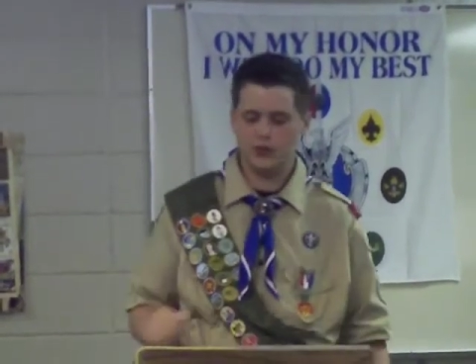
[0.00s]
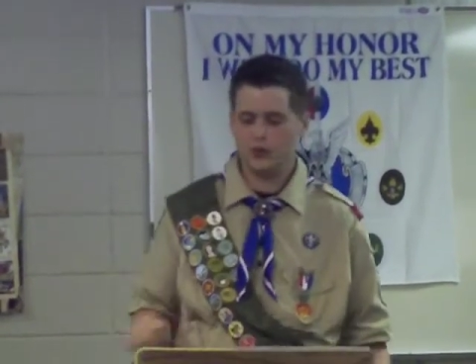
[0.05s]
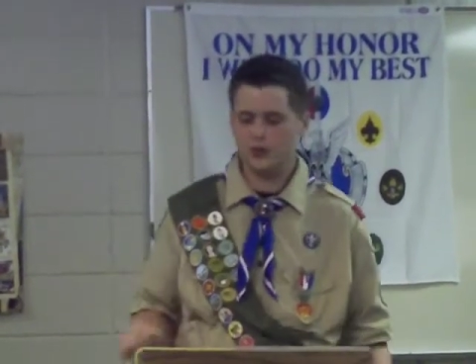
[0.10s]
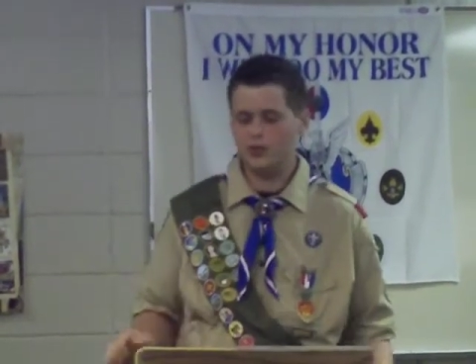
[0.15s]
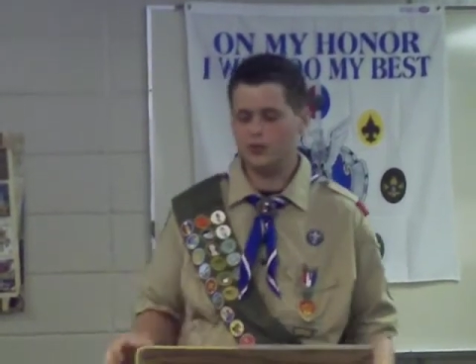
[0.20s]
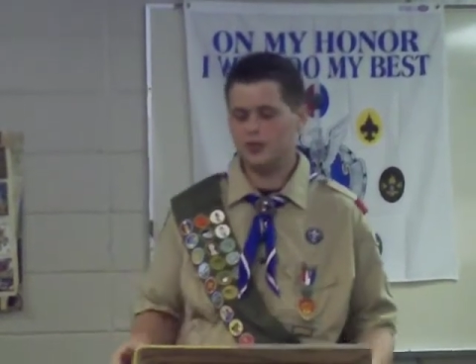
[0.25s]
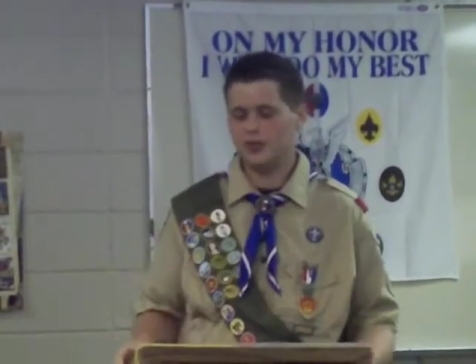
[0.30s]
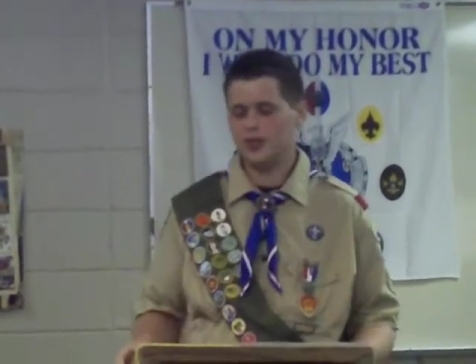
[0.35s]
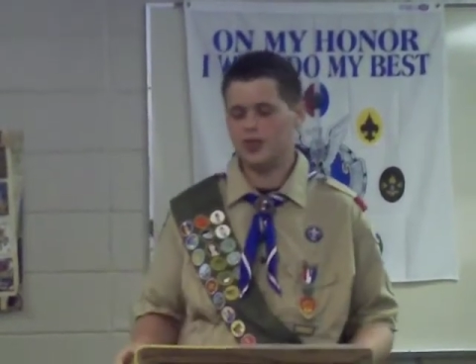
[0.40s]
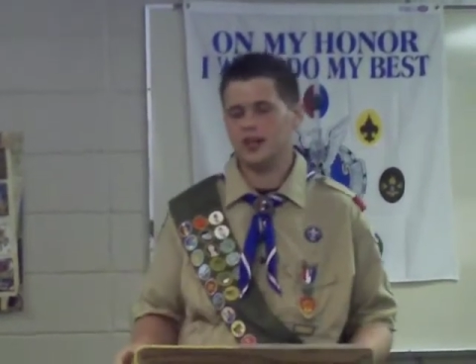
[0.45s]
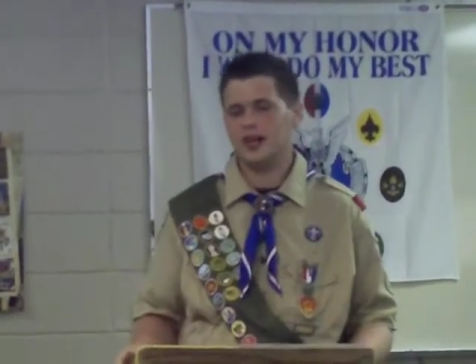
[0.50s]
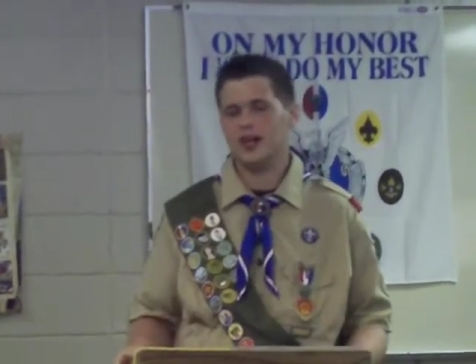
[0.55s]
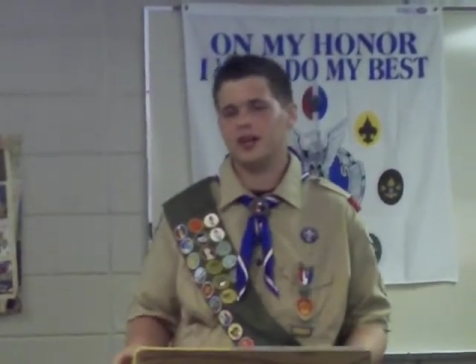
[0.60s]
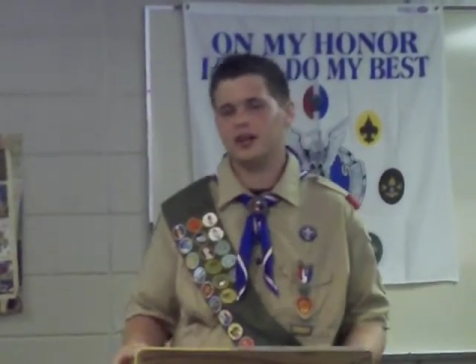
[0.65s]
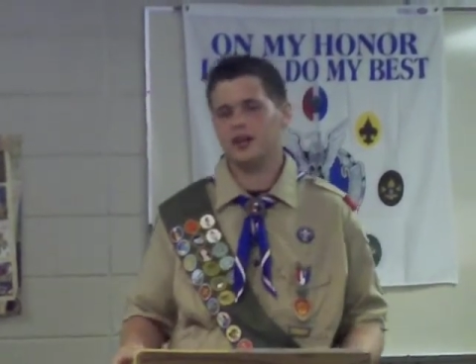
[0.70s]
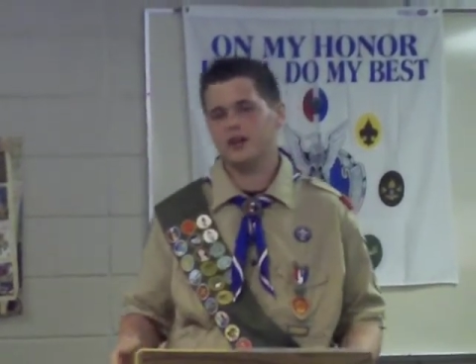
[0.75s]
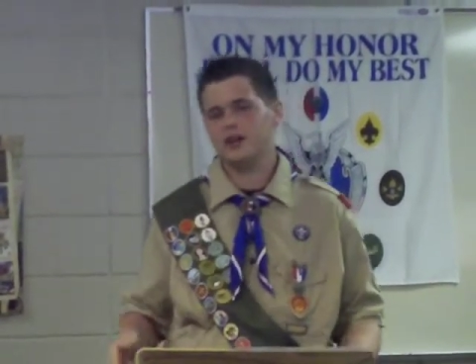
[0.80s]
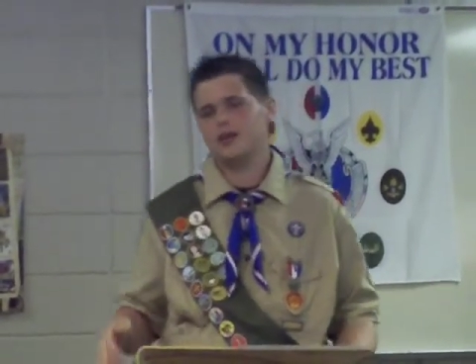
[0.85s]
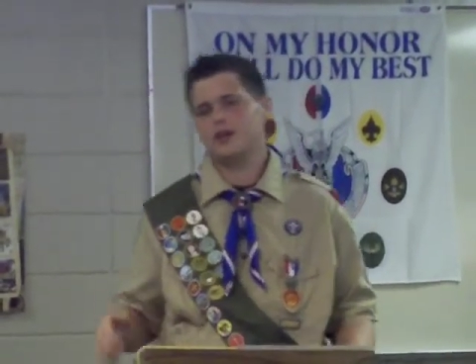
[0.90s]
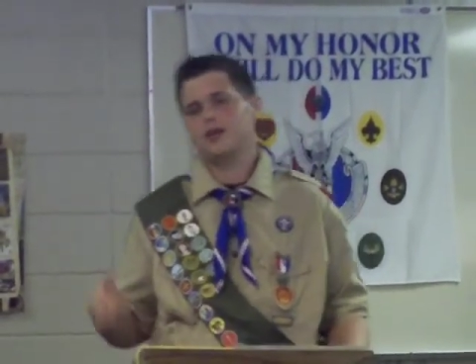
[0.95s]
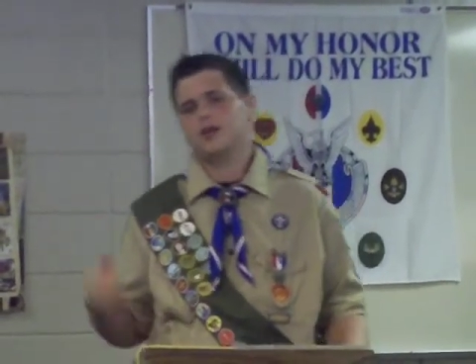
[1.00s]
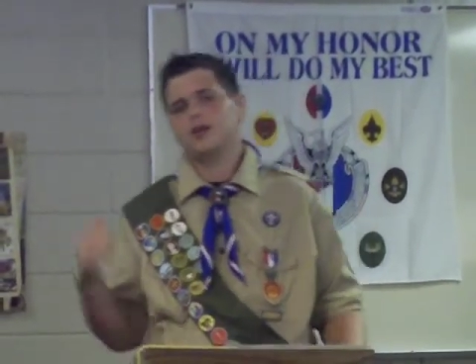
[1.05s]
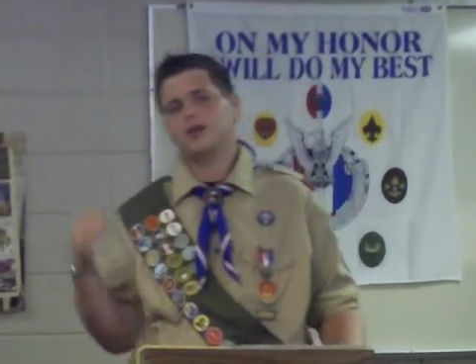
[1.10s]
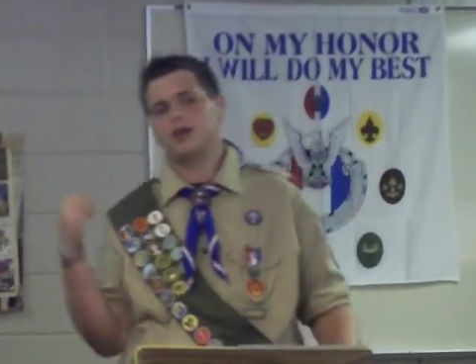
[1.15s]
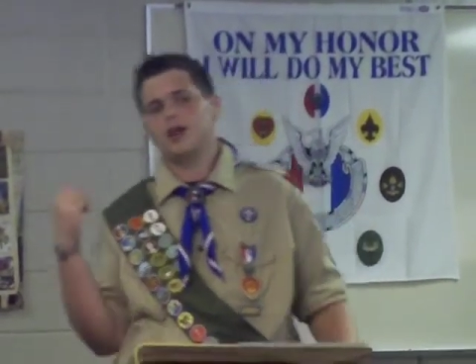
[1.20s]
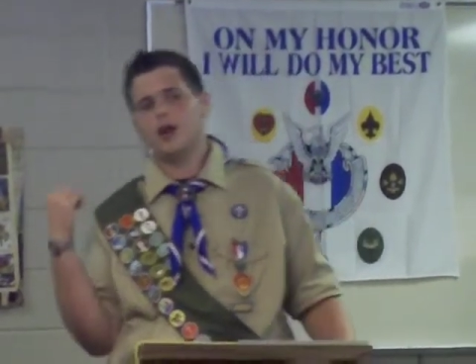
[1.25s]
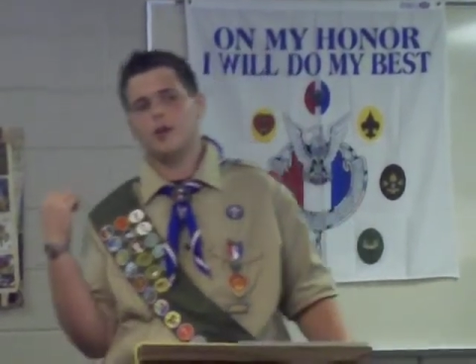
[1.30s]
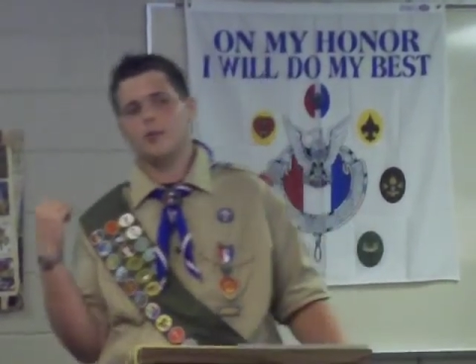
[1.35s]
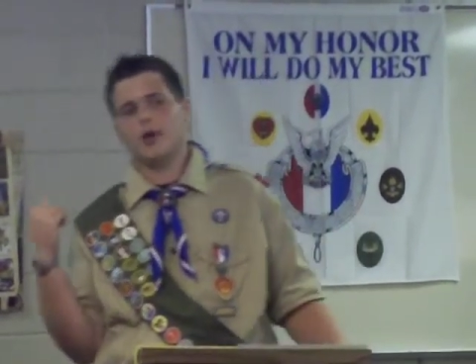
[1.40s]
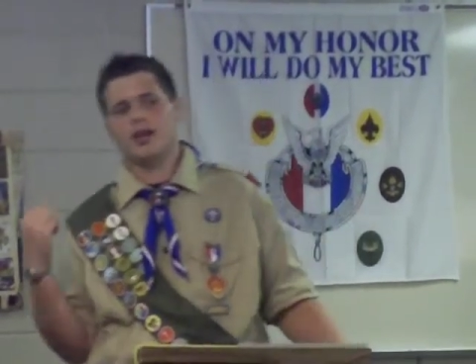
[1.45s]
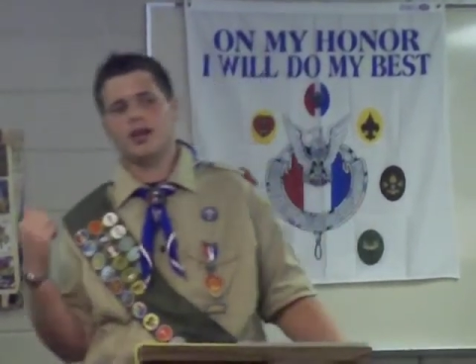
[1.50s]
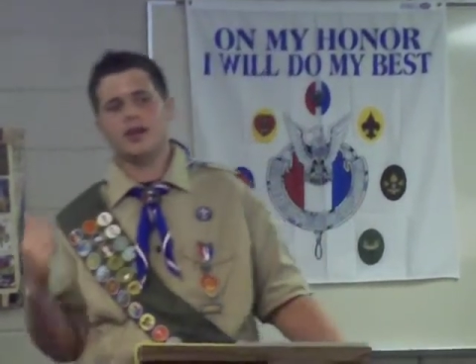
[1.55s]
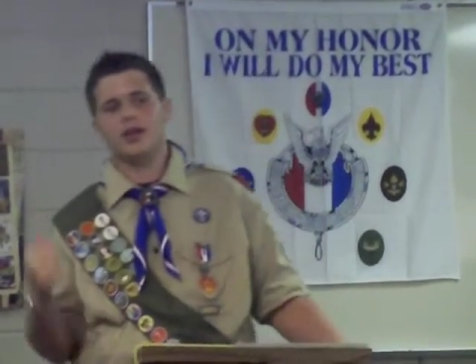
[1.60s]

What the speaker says: old, and I got my